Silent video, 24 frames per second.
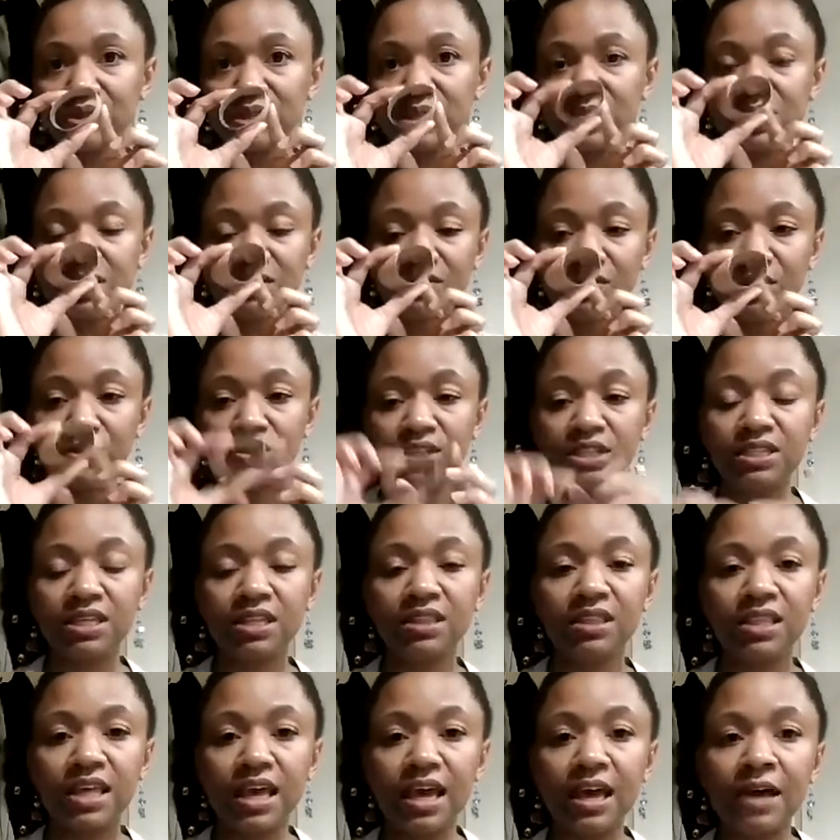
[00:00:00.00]
See, I've already
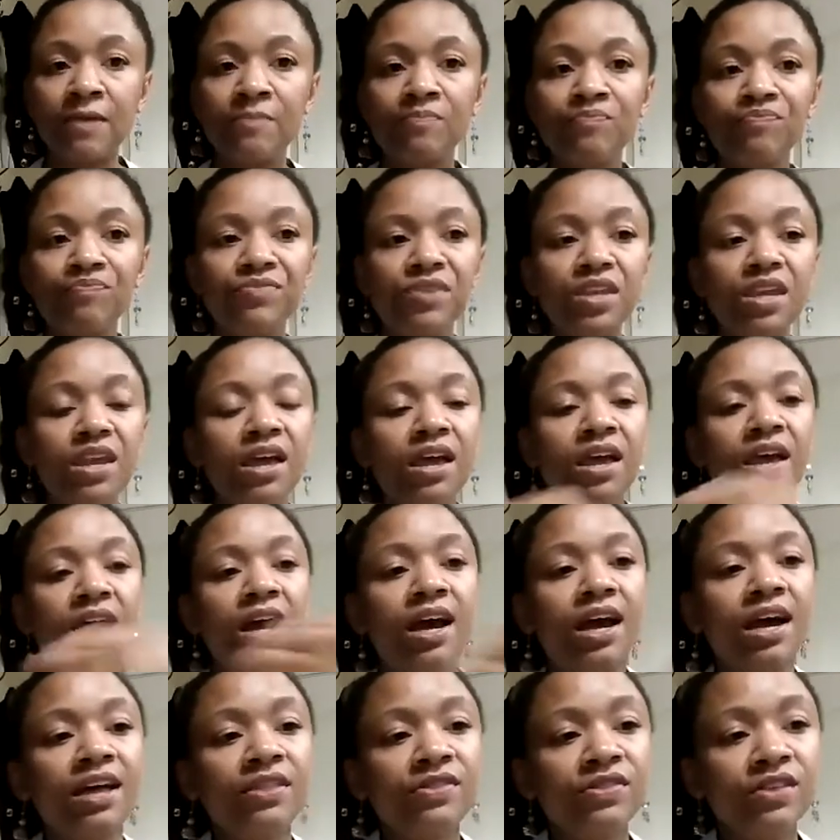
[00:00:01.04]
done that.
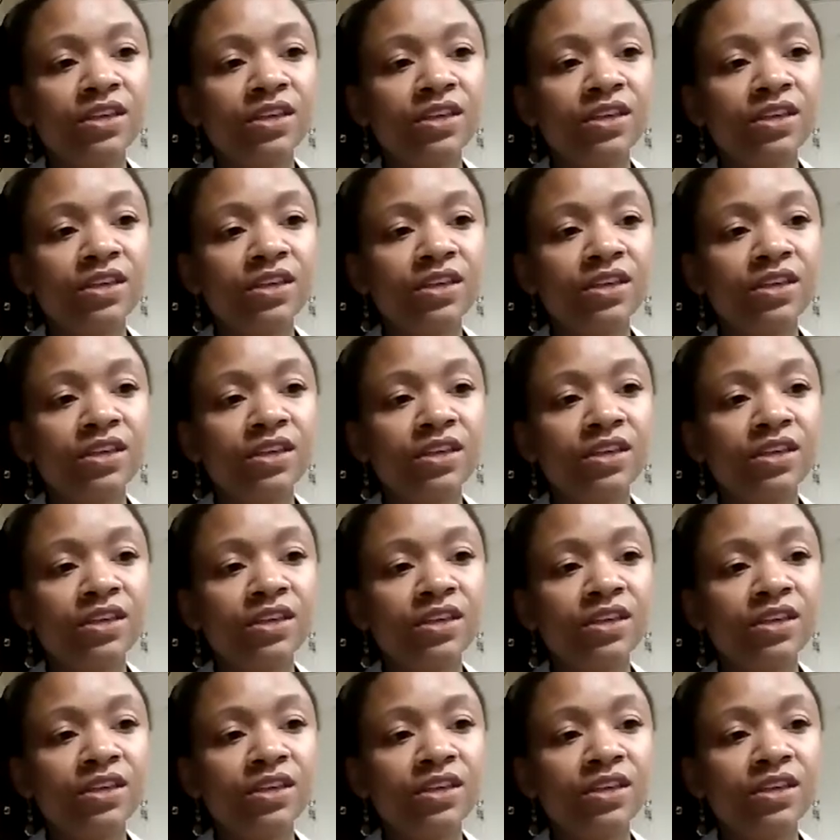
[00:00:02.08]
And